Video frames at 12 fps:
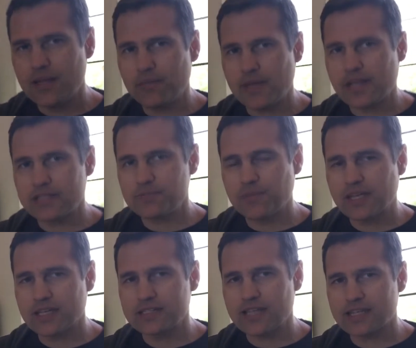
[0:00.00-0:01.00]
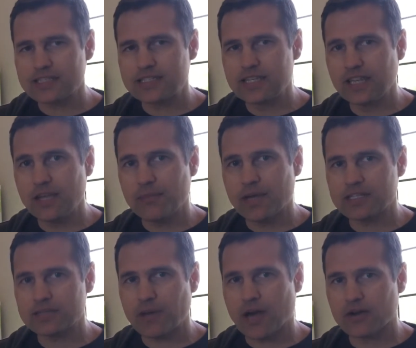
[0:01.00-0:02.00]
minutes because that psyllium husk
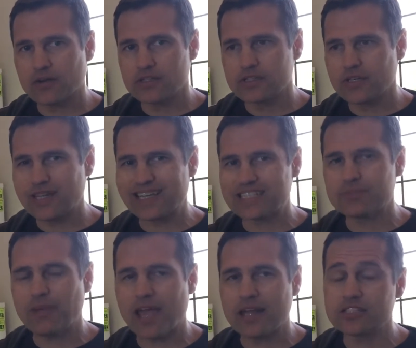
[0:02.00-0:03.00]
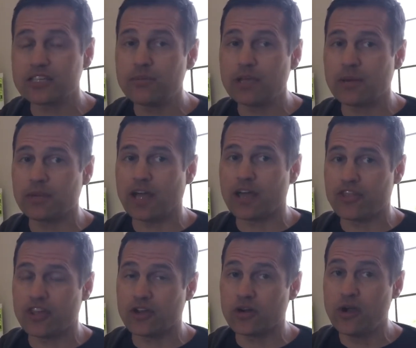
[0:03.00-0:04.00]
powder is going to expand. It's going to become a lot
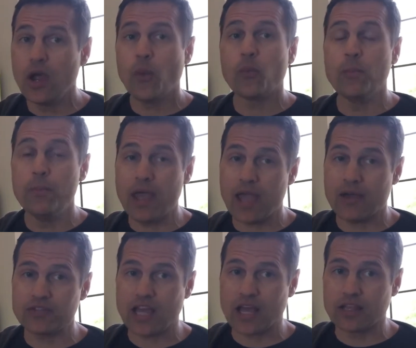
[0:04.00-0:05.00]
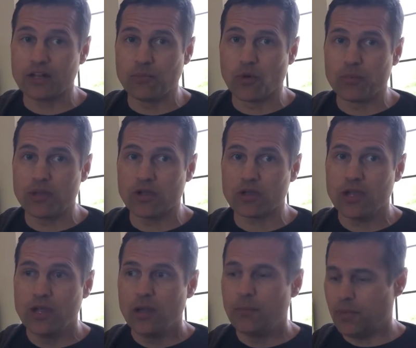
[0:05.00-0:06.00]
thicker. We may have to add a little more milk,
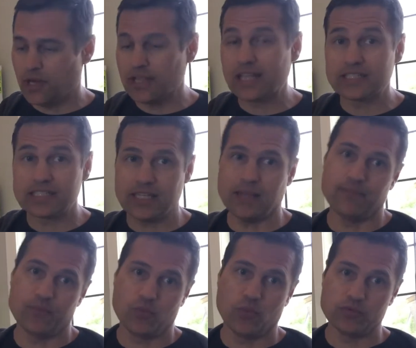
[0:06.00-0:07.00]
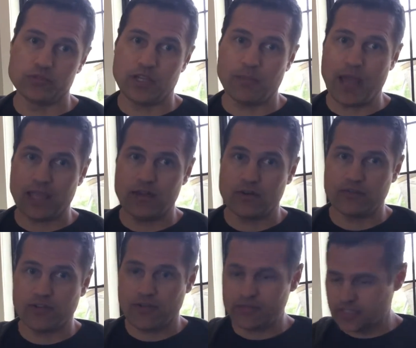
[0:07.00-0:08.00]
but let's see. We'll see you back here in 5 to